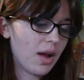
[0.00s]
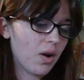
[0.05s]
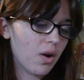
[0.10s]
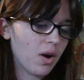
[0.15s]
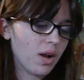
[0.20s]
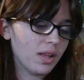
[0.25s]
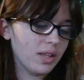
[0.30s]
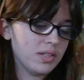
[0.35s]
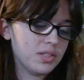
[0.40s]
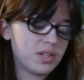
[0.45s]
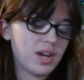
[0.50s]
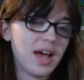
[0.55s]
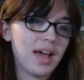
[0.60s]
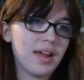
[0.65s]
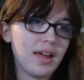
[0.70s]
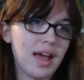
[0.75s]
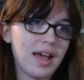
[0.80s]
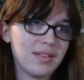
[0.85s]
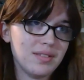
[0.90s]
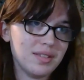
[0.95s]
or at least
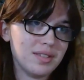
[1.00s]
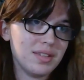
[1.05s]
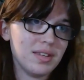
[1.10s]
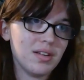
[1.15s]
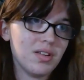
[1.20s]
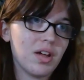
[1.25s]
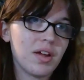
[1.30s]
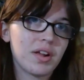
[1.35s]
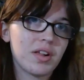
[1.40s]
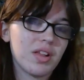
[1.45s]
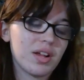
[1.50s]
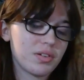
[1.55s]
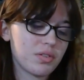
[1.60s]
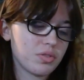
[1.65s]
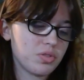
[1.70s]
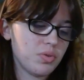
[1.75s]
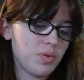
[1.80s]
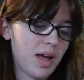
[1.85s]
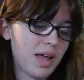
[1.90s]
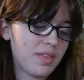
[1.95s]
I hadn't seen a lot of
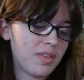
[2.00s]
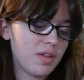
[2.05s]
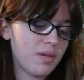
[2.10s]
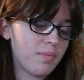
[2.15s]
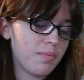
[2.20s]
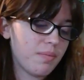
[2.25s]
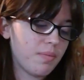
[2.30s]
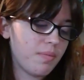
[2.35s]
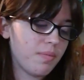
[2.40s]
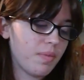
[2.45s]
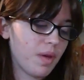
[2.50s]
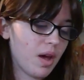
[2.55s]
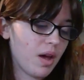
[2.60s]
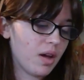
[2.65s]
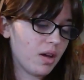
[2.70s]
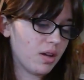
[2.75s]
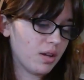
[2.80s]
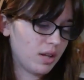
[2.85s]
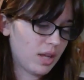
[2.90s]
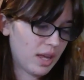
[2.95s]
collectors who had them.
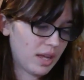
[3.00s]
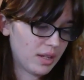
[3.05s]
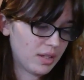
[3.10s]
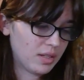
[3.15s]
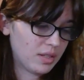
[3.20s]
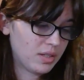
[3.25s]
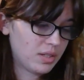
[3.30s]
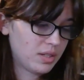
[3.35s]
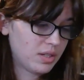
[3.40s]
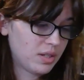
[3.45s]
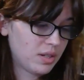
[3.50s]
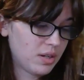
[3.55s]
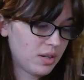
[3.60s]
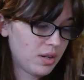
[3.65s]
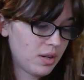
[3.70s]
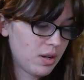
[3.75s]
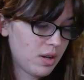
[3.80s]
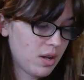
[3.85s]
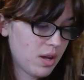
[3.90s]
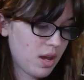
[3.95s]
Uh, and
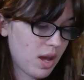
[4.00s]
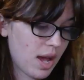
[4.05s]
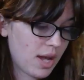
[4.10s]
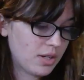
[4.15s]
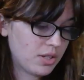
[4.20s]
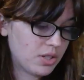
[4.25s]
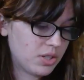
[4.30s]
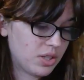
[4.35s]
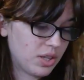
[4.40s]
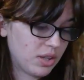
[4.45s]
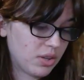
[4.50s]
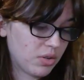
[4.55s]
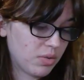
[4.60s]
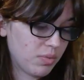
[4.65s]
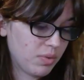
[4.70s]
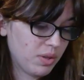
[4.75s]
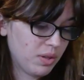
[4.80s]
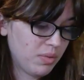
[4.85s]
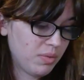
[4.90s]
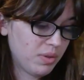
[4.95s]
I just think they're
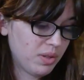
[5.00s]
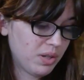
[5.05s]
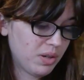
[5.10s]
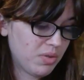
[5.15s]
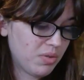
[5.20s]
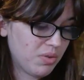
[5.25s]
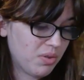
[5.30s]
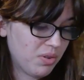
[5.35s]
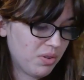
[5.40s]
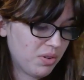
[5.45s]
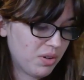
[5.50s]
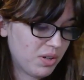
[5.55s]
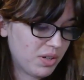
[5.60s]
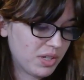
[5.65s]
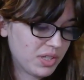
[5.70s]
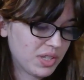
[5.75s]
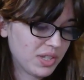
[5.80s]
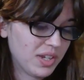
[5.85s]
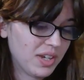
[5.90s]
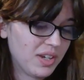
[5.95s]
really, really cool,
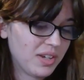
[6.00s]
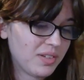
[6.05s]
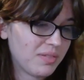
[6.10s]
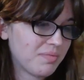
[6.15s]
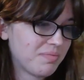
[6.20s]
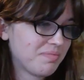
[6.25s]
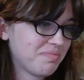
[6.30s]
honestly.